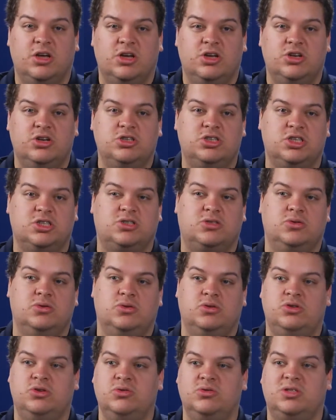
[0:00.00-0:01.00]
You're just
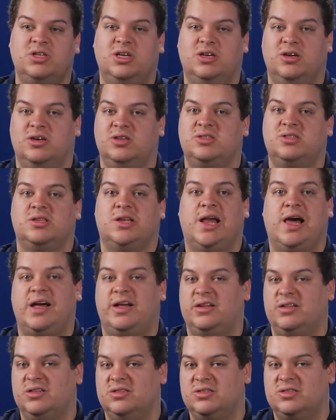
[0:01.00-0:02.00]
using a
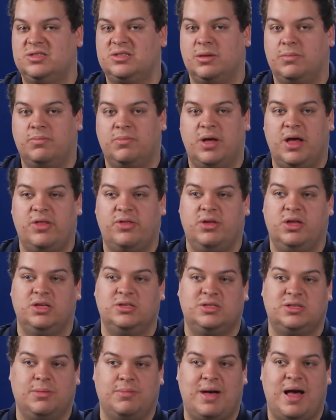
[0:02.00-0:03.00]
slot in some
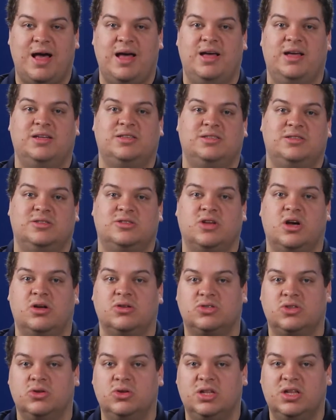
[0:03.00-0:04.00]
IIS install.
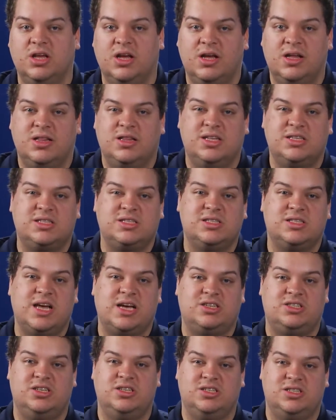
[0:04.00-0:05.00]
So this is
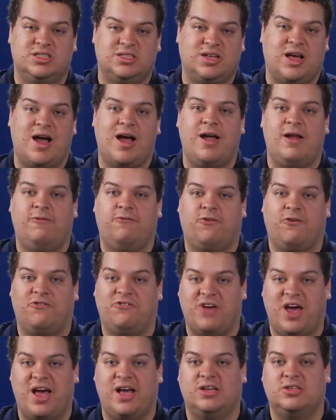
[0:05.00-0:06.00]
actually designed for
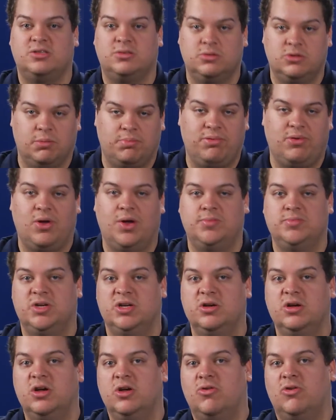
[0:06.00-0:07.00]
fast
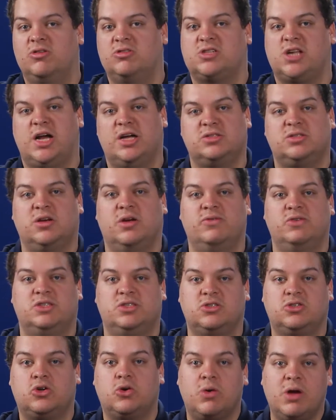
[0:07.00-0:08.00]
deployment. Whereas cloud service
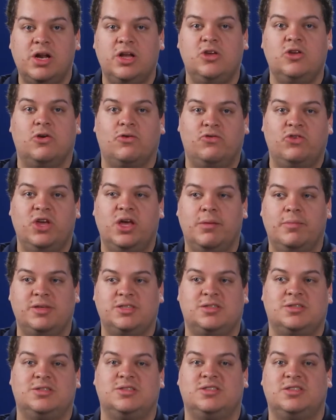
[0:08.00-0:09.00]
is creating your VM
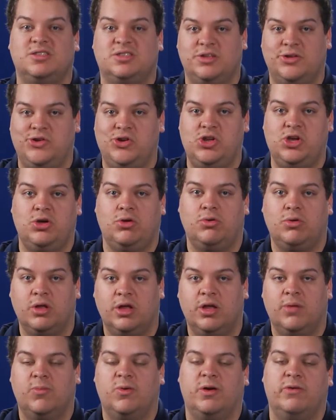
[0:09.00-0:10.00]
instances anew
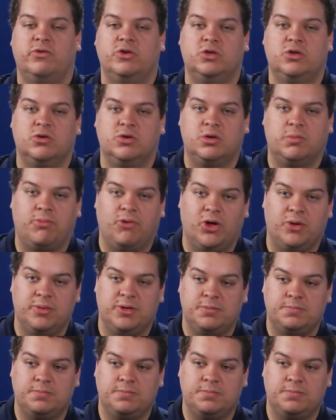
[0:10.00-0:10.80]
whenever you're doing deployment.